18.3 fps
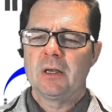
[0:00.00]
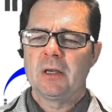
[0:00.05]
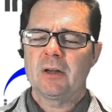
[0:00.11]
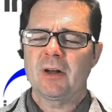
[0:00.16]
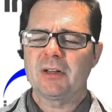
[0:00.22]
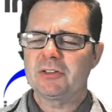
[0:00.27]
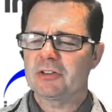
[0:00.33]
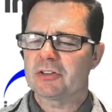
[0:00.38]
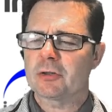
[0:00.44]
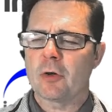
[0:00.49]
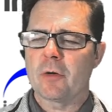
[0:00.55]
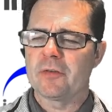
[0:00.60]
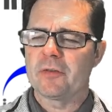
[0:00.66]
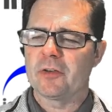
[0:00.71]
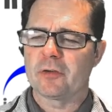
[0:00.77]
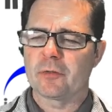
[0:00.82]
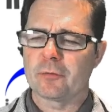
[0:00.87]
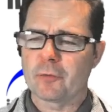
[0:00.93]
just go over
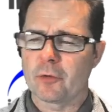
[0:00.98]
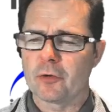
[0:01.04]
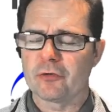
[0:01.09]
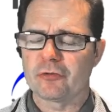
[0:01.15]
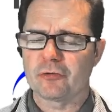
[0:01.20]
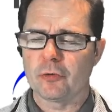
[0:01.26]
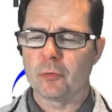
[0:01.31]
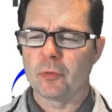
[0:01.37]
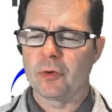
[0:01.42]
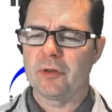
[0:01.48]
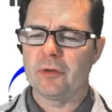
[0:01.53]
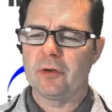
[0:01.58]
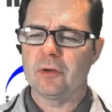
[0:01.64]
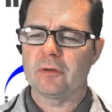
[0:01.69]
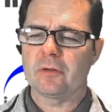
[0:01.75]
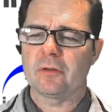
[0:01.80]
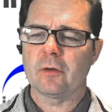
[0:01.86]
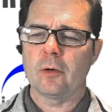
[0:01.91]
this first one with you.
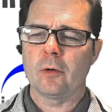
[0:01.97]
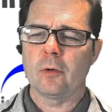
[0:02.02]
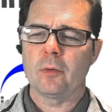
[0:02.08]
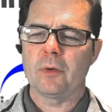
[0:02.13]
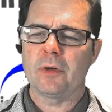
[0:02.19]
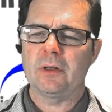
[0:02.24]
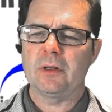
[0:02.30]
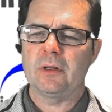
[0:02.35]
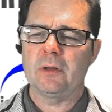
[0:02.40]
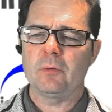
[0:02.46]
So we